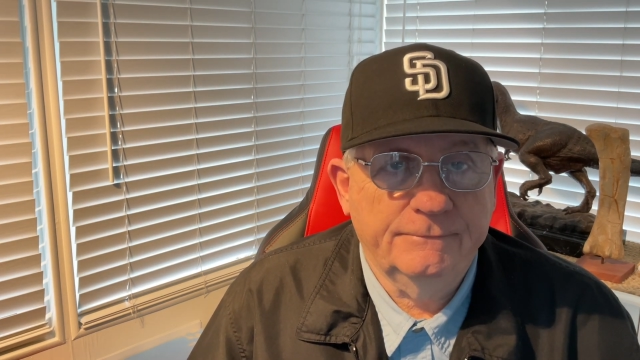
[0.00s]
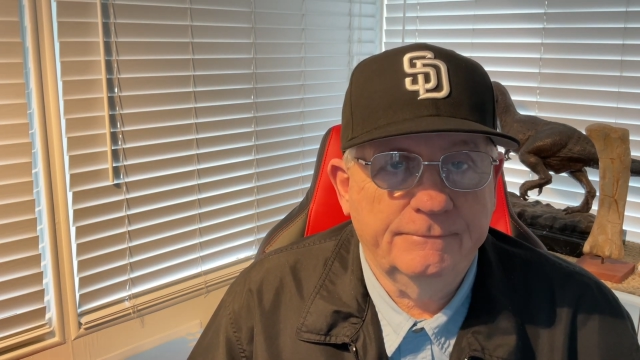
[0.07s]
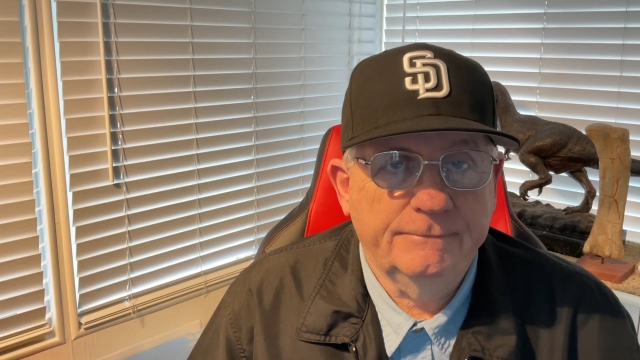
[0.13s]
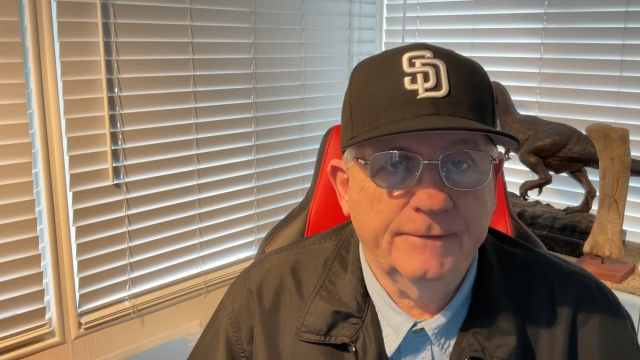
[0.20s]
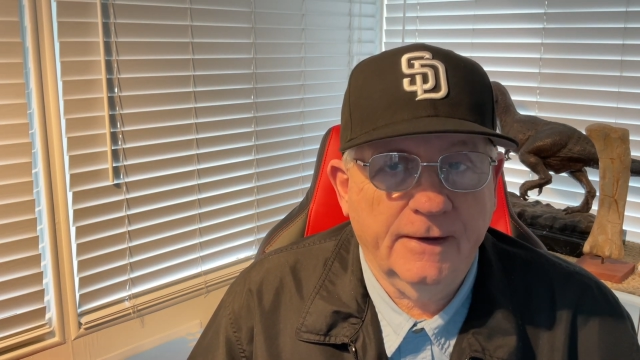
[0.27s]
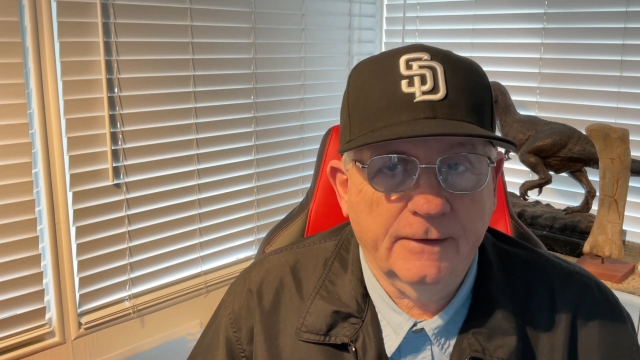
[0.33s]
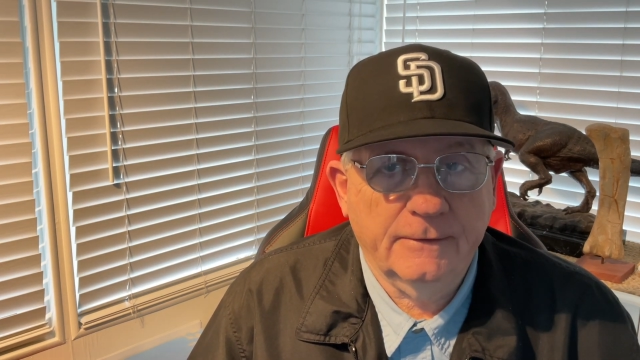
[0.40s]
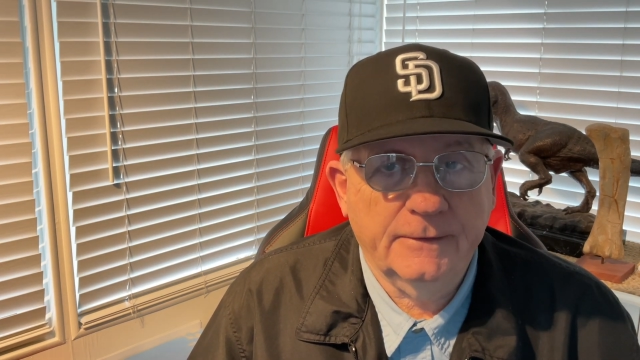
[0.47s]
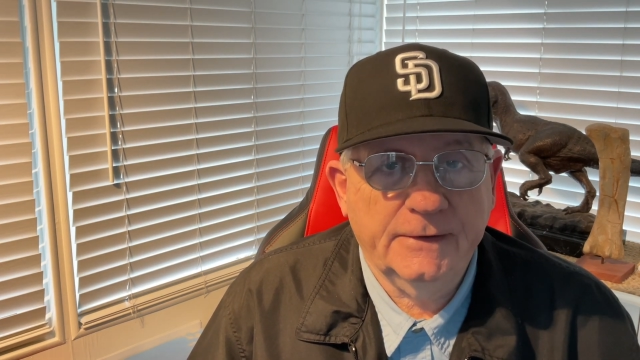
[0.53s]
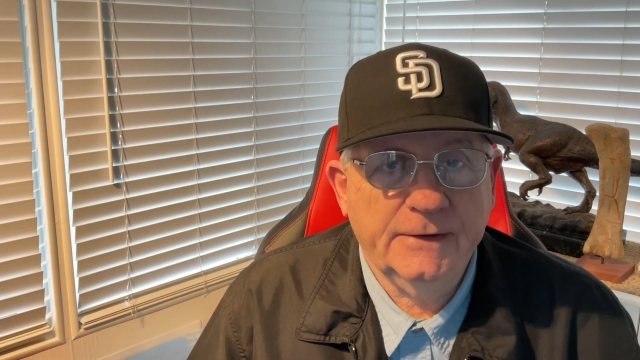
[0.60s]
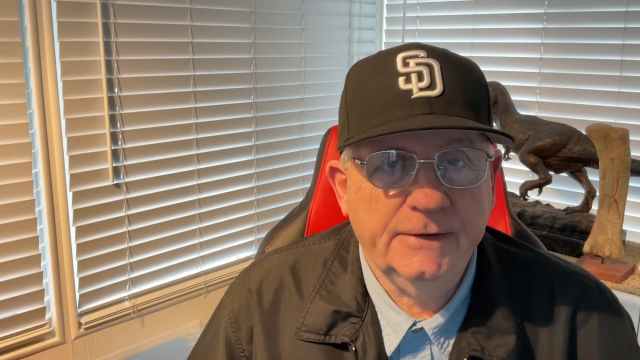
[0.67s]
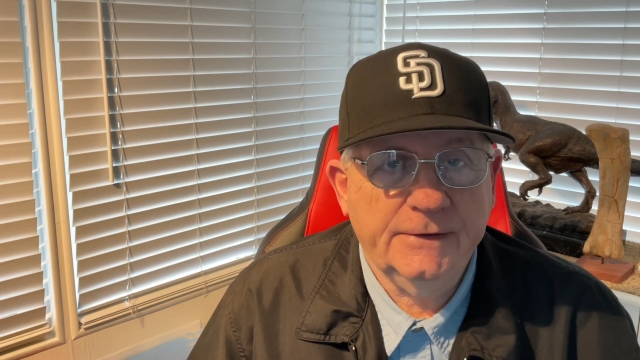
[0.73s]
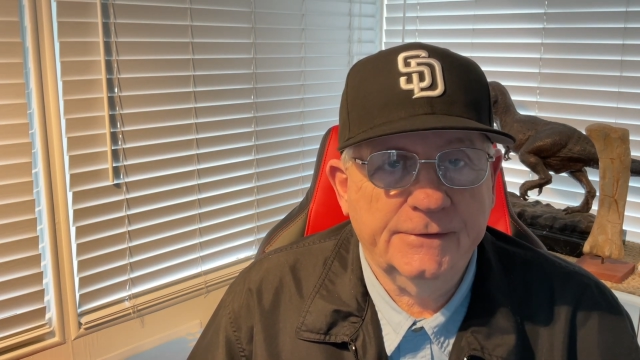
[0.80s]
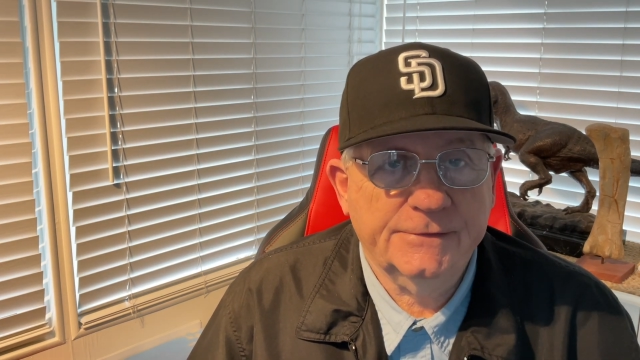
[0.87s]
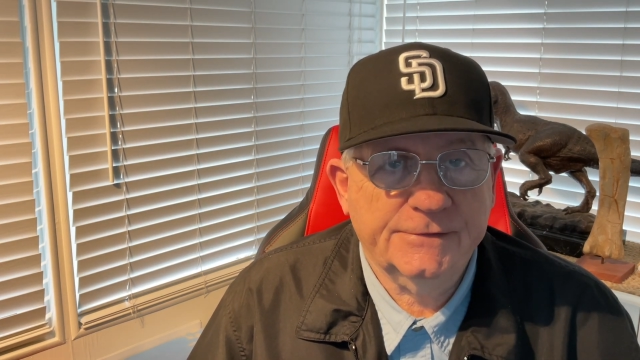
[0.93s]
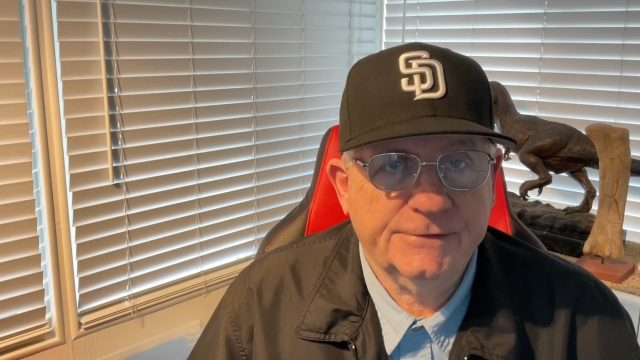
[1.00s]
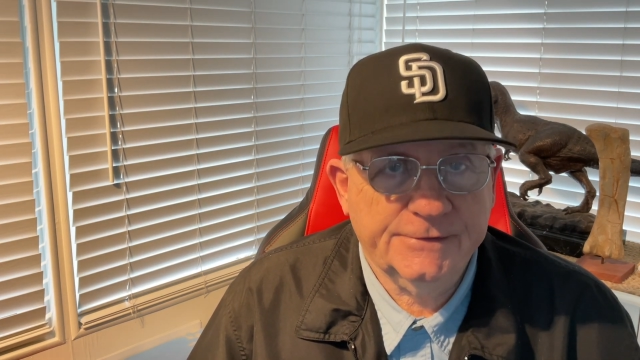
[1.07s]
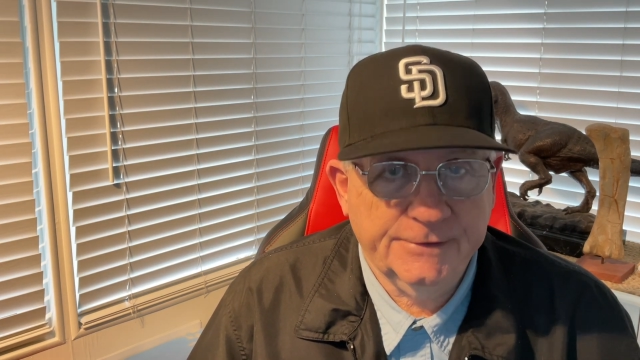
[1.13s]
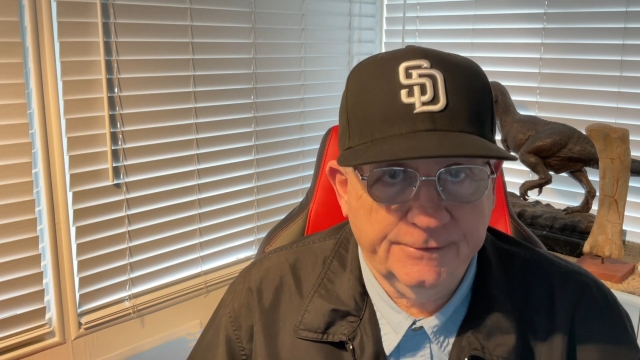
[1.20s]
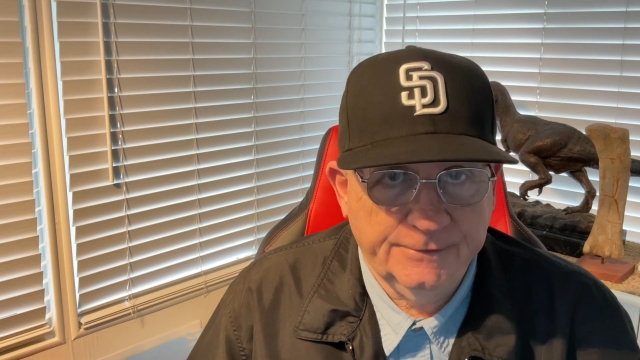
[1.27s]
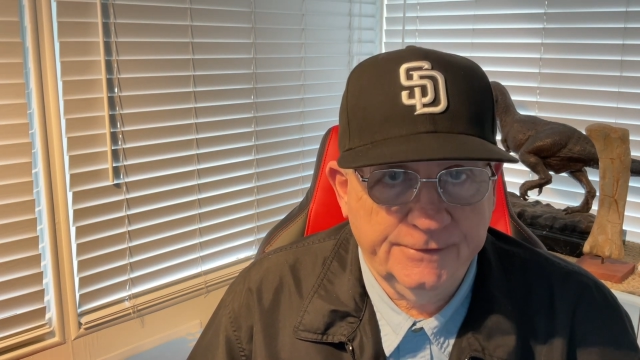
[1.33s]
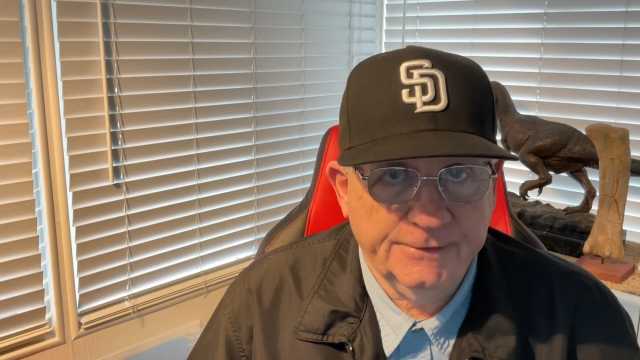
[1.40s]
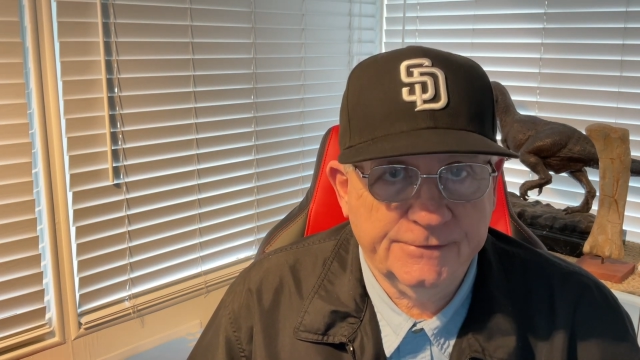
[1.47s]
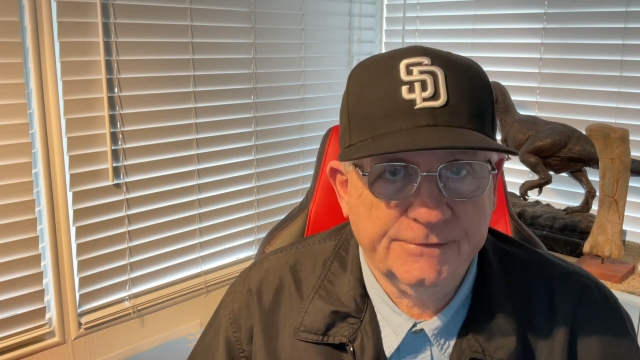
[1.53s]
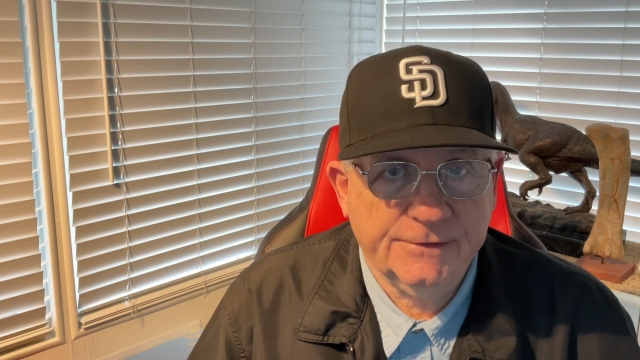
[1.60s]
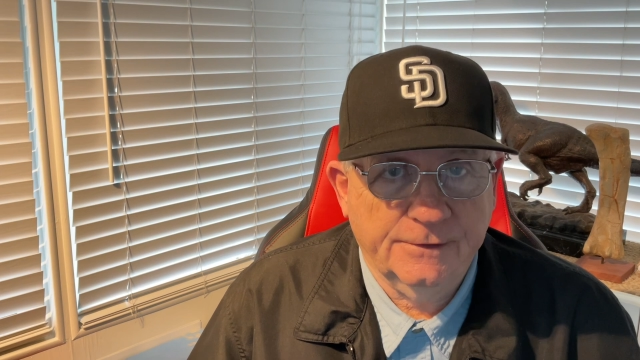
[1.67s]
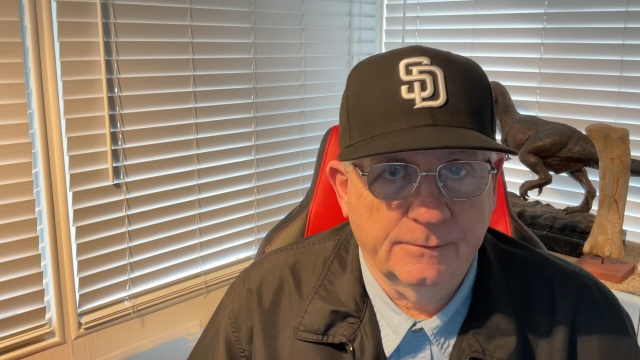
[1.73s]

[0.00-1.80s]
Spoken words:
very serious